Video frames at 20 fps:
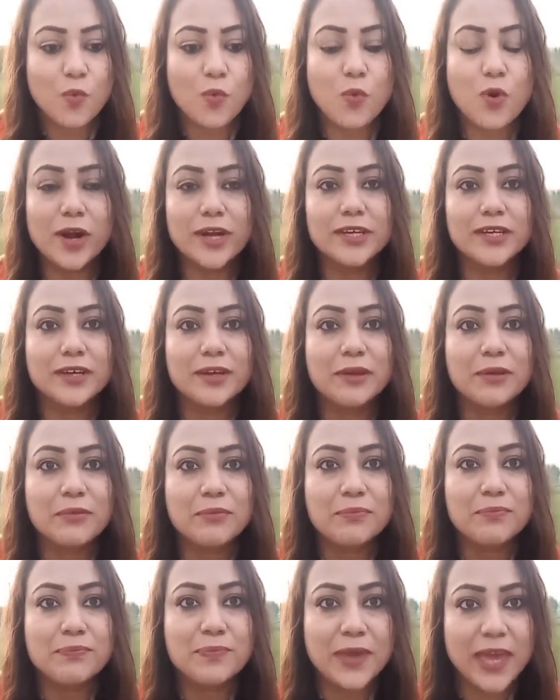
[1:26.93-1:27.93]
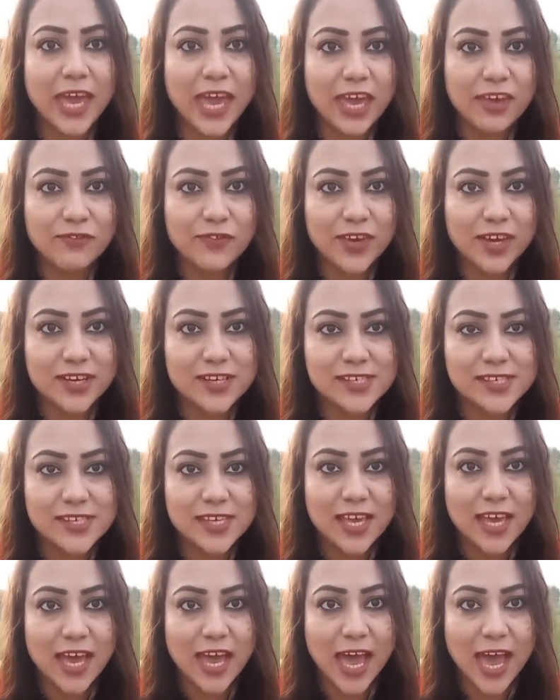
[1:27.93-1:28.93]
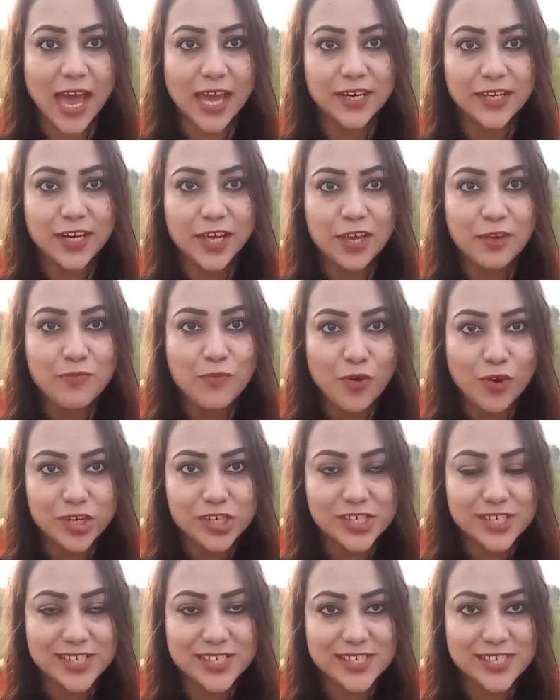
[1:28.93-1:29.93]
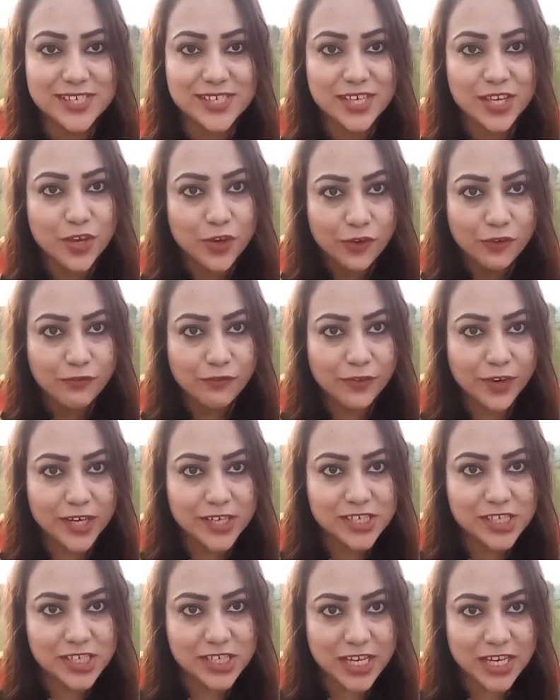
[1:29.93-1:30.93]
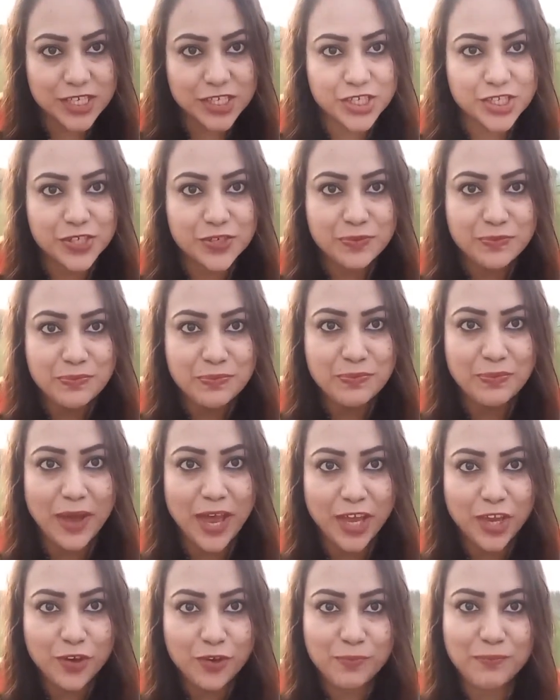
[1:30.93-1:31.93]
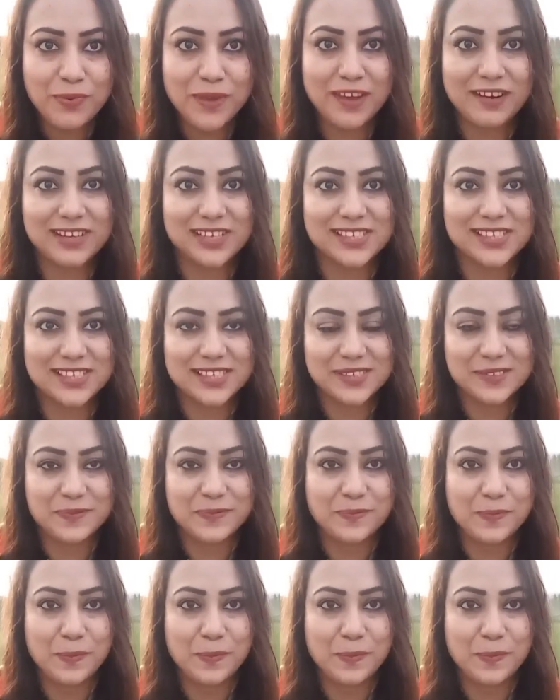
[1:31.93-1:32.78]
what behaviors and emotions were judged by your parents?